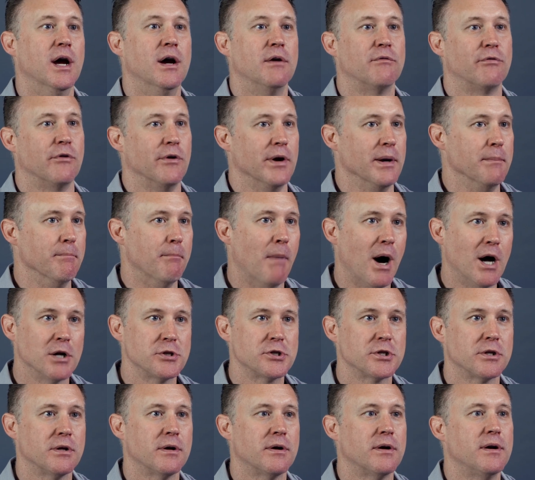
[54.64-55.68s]
for a
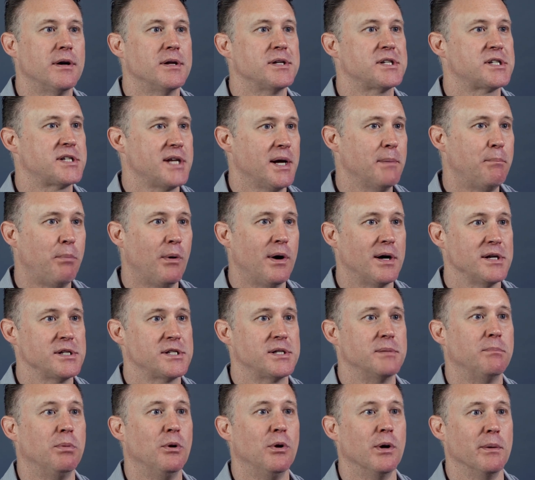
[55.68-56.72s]
modular, stepwise
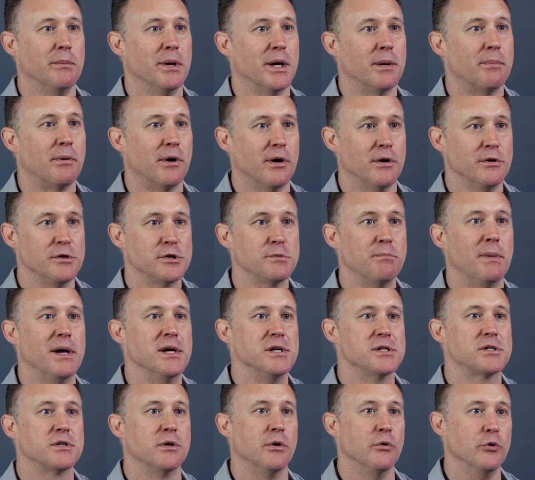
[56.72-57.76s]
deployment approach
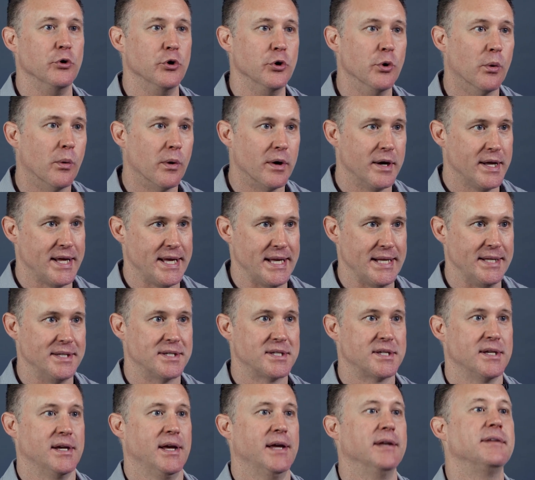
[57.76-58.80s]
based on your
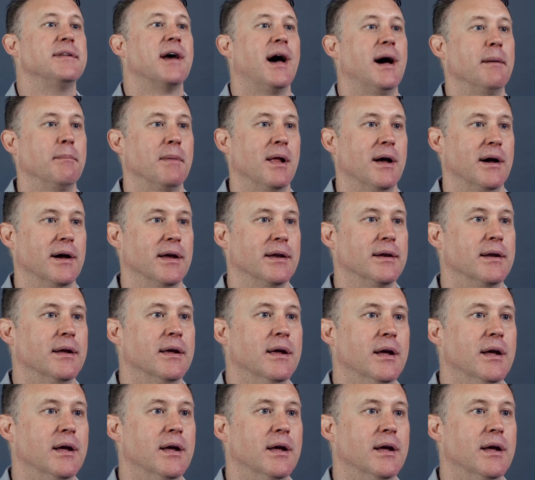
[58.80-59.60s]
needs and timeline.